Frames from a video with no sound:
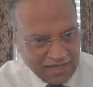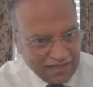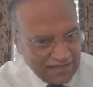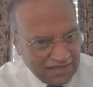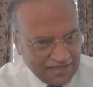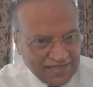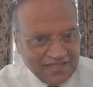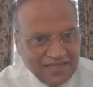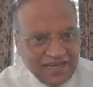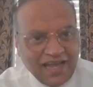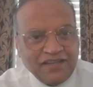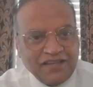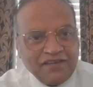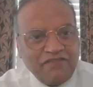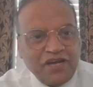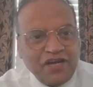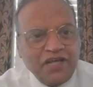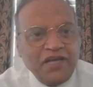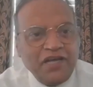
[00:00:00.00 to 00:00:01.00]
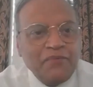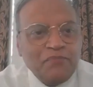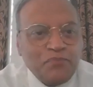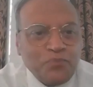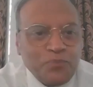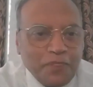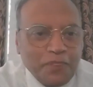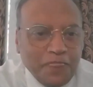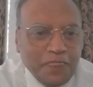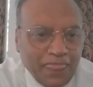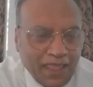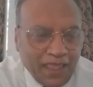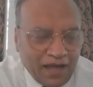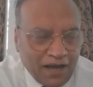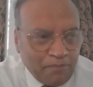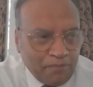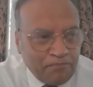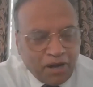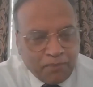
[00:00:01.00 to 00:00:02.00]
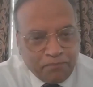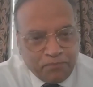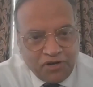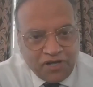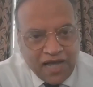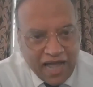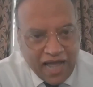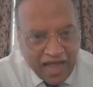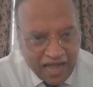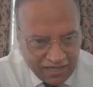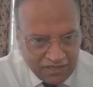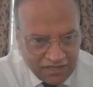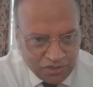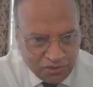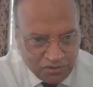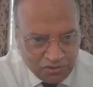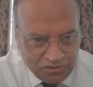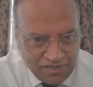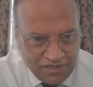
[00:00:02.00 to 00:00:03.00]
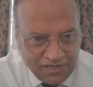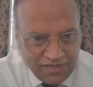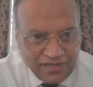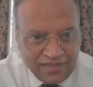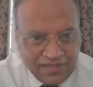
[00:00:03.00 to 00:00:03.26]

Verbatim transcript: And this is another very uh, popular anecdote